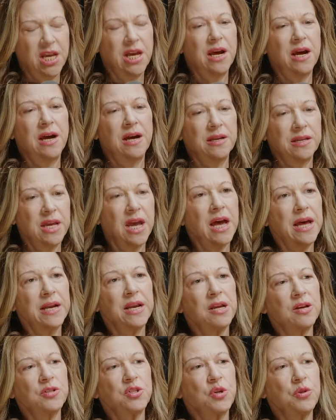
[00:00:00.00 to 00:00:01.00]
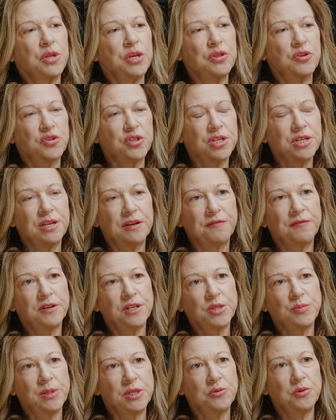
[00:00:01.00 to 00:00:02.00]
Yeah, yeah. And I also think there's a
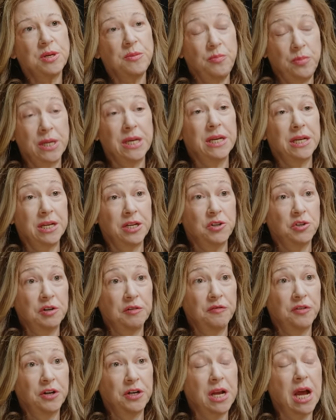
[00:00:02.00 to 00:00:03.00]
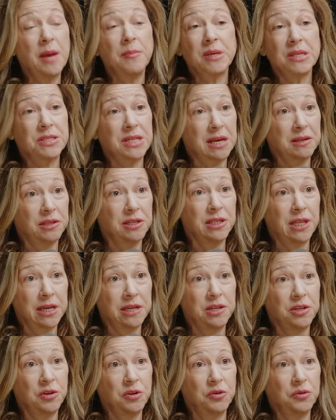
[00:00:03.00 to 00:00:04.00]
difference between being an introvert. I'm exactly
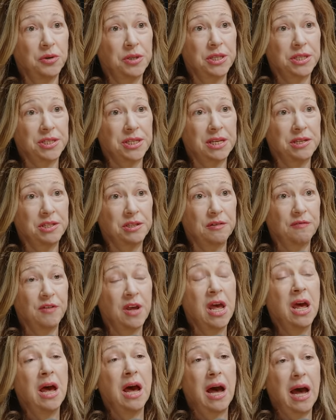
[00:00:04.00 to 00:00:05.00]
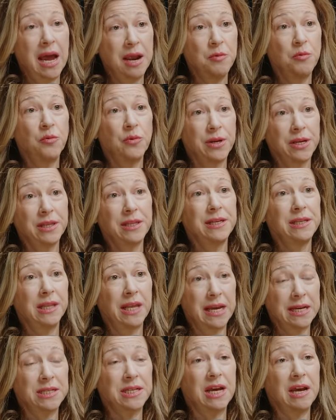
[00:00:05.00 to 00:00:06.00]
like you in the sense of I really
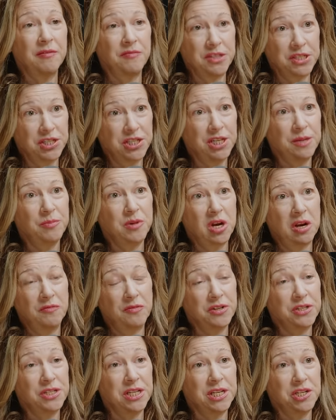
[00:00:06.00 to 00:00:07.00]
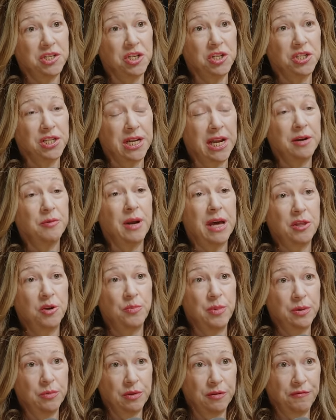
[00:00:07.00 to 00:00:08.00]
like to have these deep conversations, and I'd
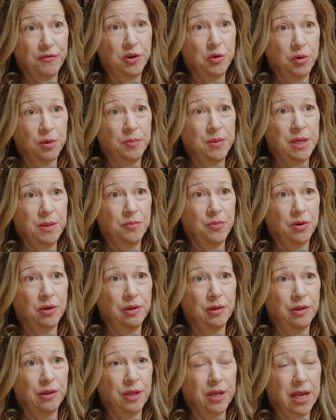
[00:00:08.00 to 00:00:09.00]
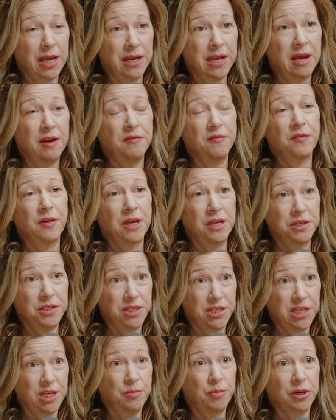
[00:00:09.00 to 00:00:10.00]
rather be with fewer people and have a
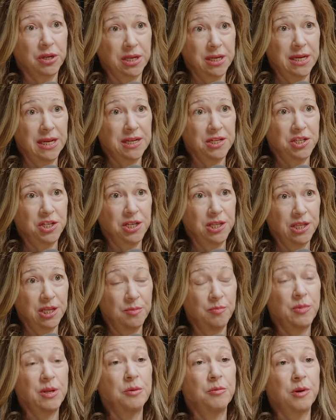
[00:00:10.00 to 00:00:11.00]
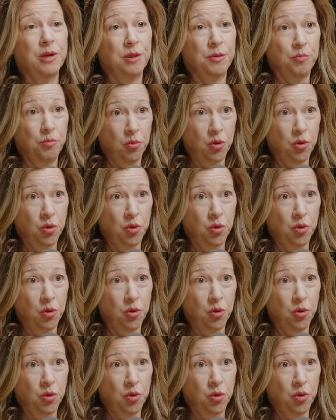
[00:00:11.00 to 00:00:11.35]
deeper connection than be with